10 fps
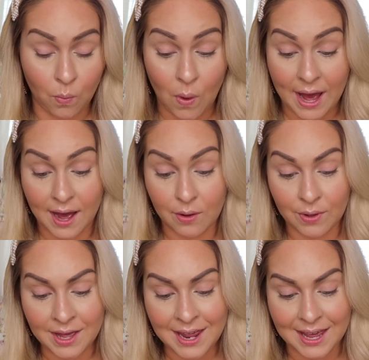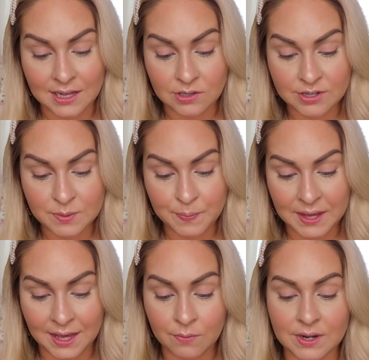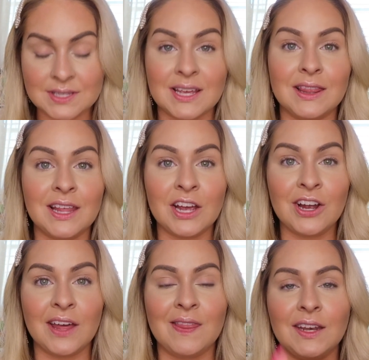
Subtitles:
Wow, it looks pink when it's in there, and